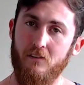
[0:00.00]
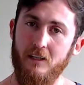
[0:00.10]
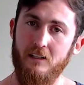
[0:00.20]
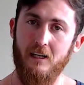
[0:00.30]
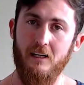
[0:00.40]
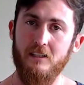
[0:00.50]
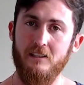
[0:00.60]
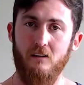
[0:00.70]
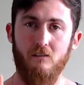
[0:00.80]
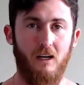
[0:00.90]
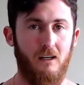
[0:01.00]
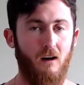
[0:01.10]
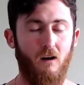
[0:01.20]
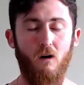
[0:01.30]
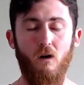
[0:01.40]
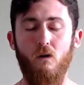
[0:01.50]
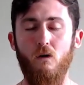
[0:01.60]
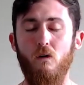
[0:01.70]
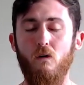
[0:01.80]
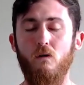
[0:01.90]
3 days around a
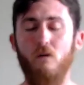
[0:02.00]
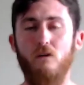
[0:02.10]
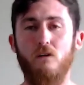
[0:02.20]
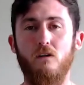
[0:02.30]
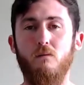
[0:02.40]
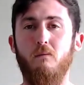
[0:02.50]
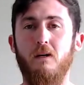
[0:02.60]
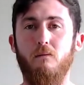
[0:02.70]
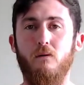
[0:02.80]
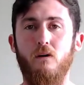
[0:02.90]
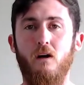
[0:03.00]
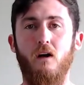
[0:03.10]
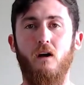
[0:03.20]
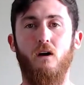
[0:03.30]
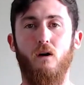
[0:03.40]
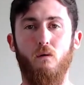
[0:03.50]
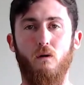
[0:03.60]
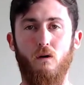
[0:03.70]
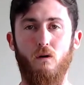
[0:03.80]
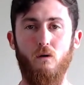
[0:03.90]
whole new group of people who
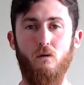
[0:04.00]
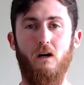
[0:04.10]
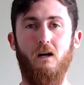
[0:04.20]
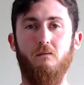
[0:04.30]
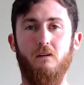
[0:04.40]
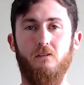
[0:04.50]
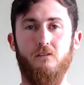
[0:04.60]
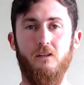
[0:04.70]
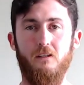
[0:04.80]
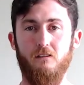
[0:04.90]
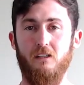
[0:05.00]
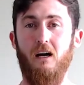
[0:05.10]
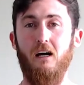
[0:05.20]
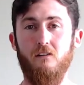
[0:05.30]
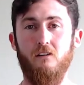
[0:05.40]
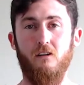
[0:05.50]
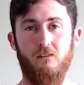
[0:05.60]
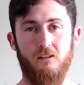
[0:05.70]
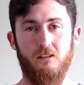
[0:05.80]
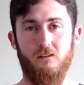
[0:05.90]
were all uplifted. There was 100 of
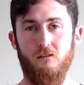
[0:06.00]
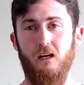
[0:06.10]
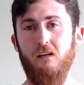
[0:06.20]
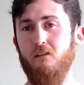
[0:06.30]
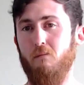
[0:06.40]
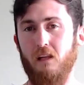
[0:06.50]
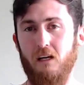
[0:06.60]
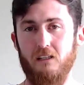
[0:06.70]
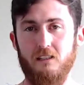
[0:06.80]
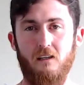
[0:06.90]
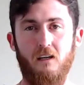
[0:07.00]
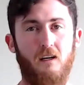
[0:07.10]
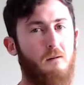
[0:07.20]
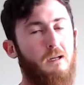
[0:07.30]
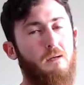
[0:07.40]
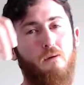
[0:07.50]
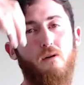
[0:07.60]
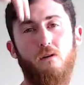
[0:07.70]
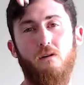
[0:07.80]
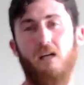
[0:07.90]
us, 100 plus people
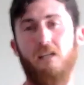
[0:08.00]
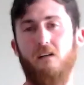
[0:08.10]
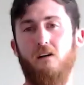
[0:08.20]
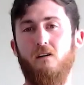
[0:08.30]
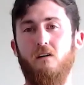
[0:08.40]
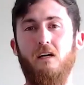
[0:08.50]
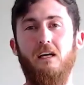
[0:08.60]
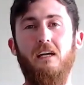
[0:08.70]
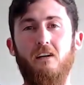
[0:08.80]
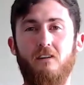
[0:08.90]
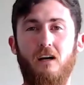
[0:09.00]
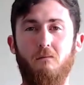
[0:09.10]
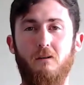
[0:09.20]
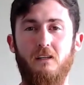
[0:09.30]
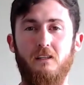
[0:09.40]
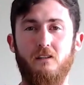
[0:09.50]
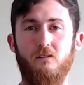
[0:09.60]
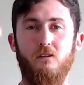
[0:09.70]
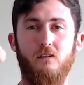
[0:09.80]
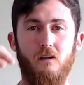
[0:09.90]
who were like, head of companies
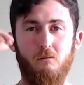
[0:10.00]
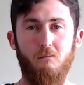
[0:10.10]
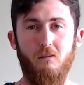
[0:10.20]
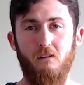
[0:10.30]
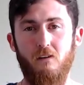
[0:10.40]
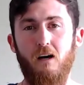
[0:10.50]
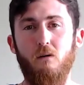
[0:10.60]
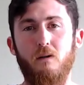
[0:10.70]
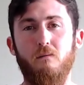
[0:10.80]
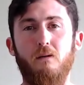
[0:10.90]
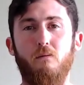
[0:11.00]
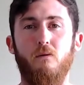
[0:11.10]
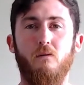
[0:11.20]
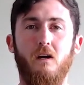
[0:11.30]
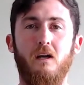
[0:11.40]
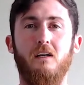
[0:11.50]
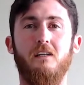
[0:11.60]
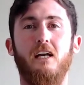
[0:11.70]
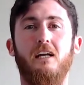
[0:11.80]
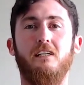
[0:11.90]
of helping people
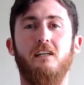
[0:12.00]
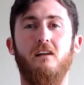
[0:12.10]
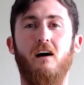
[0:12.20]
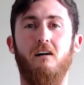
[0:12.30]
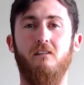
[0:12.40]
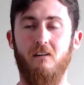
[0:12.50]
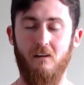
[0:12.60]
change their life.